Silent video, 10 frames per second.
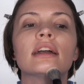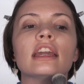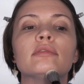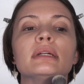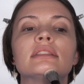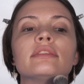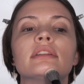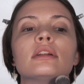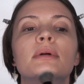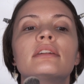Gave myself a
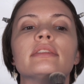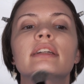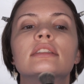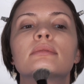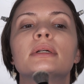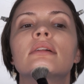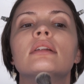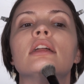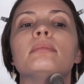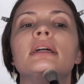little bit of razor burn
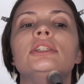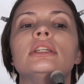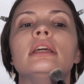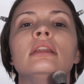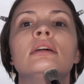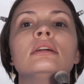on my chin.